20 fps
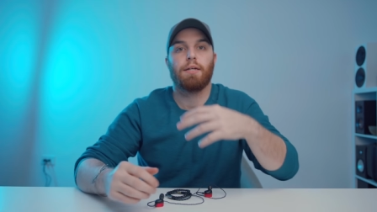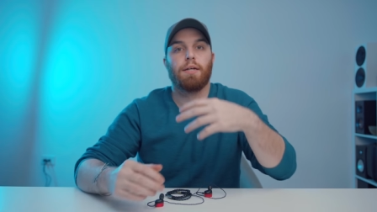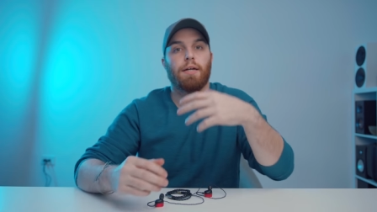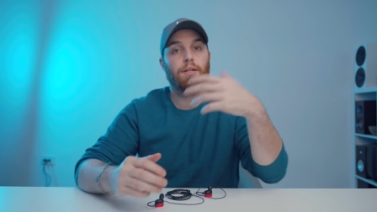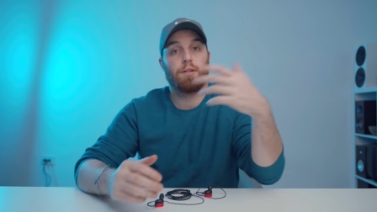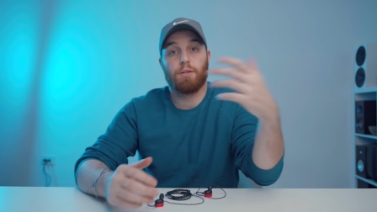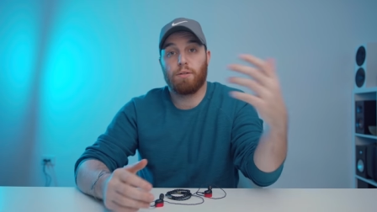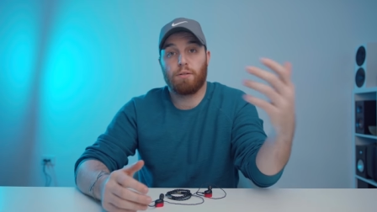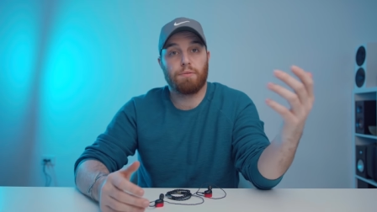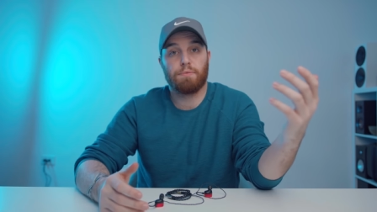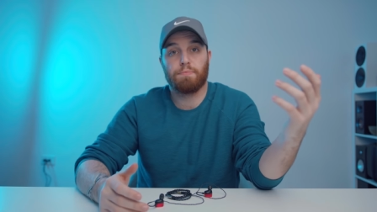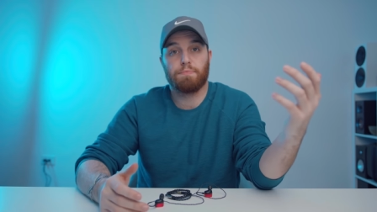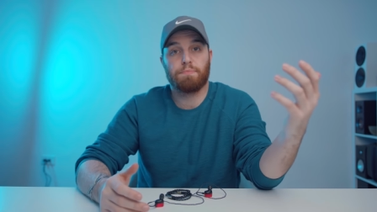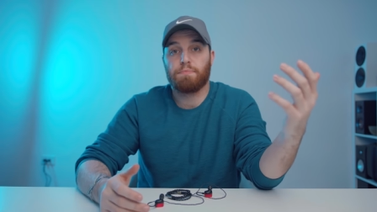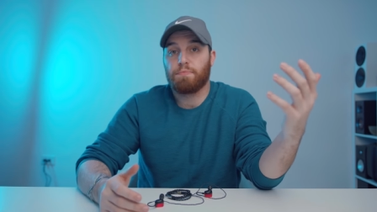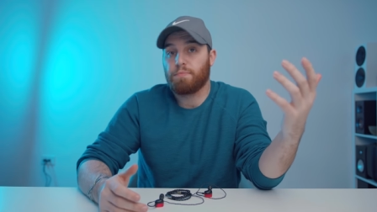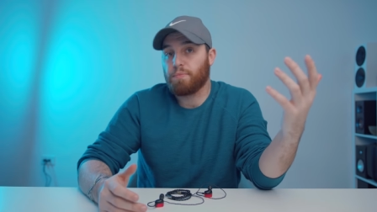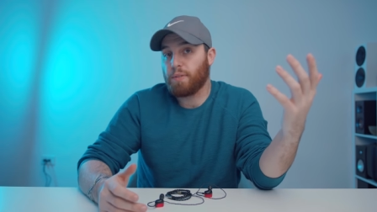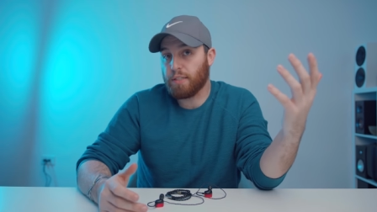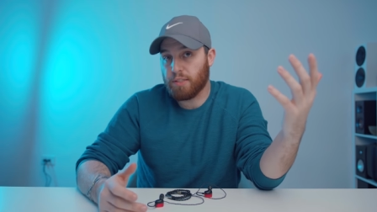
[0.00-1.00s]
it all
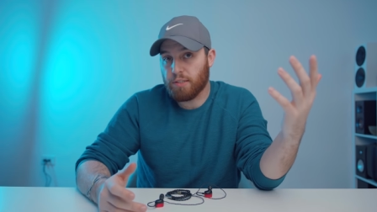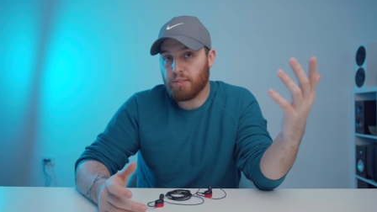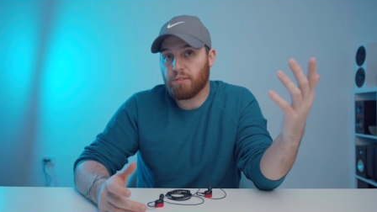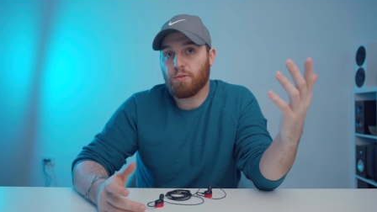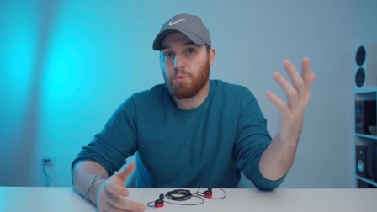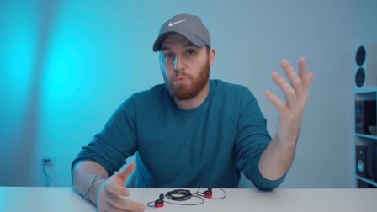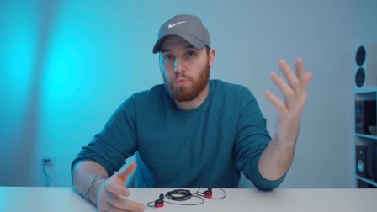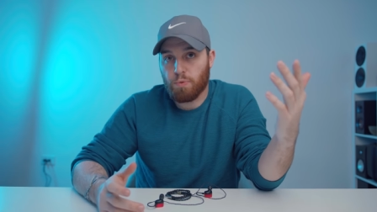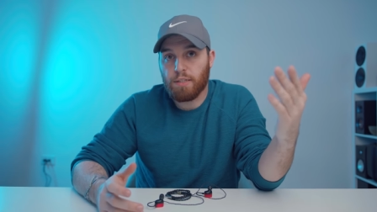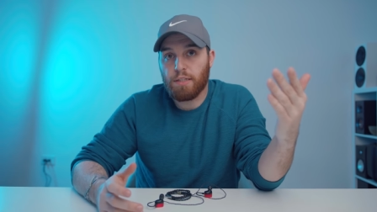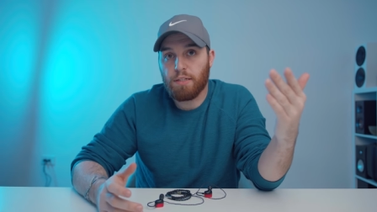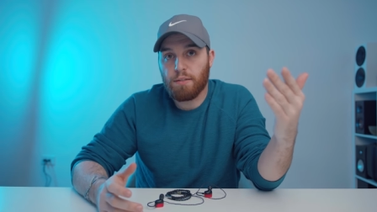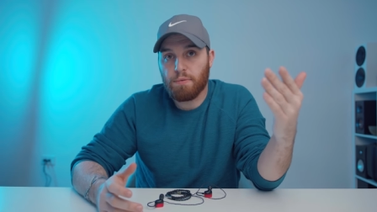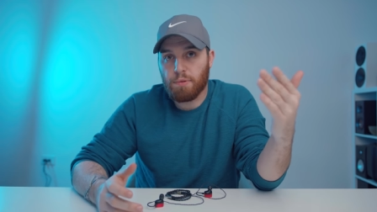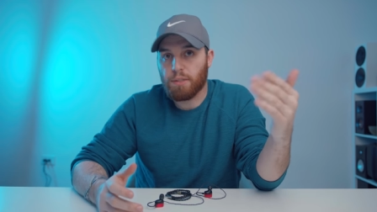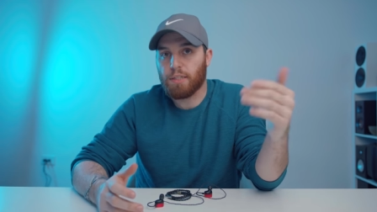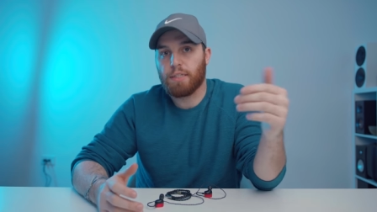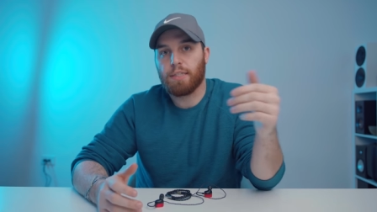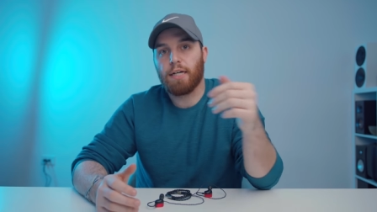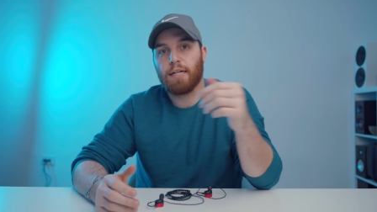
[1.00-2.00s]
is really,
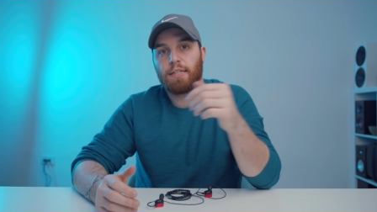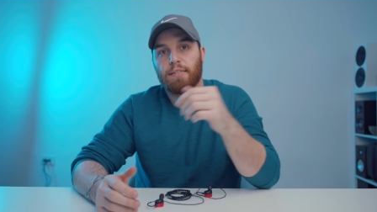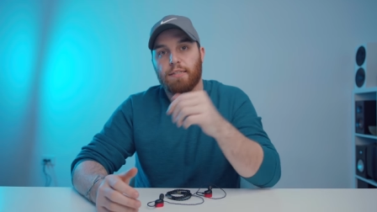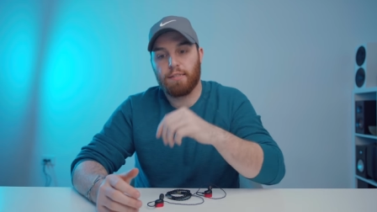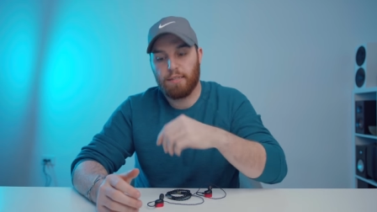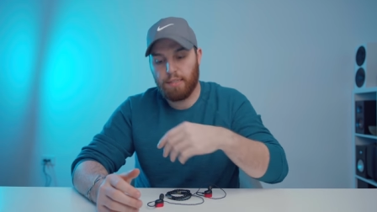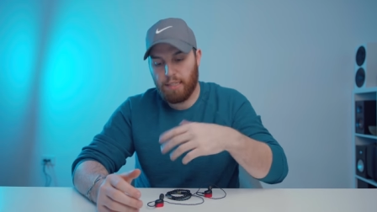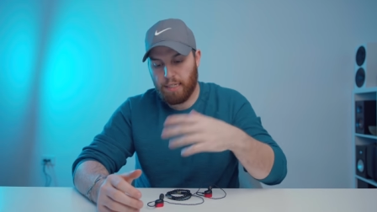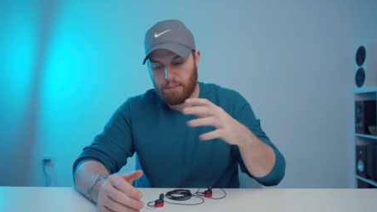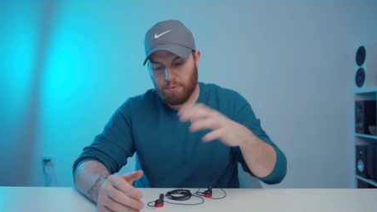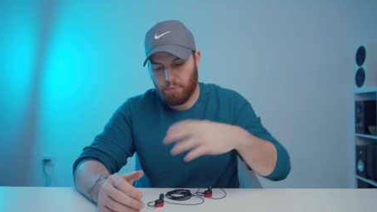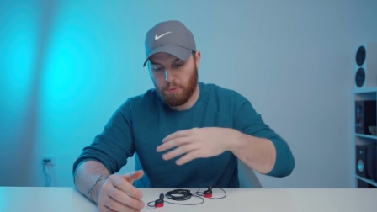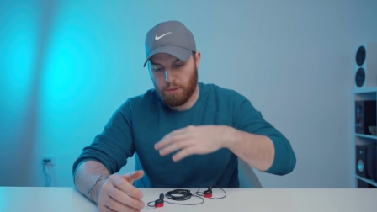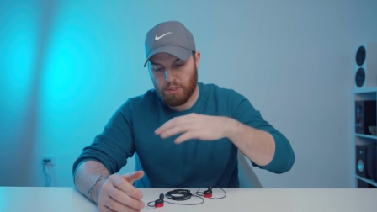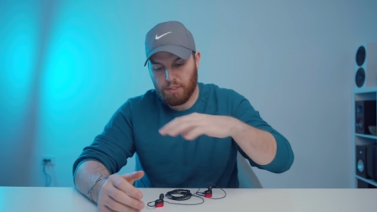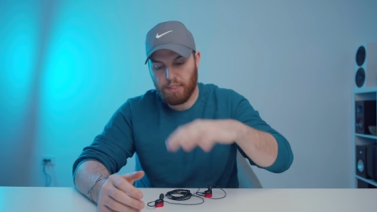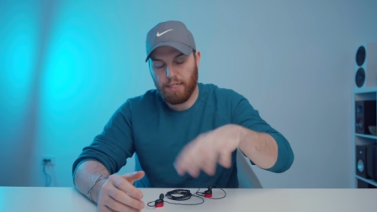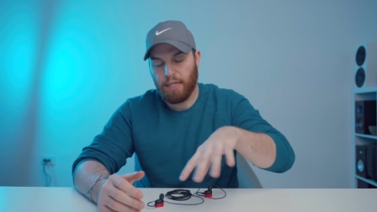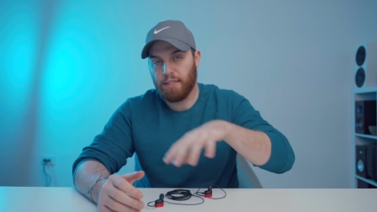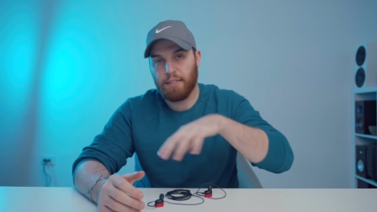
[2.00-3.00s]
really nice. And that's what
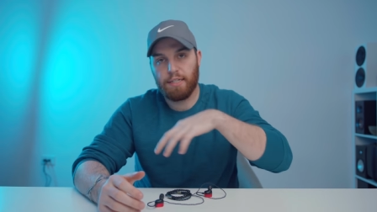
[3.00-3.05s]
you get.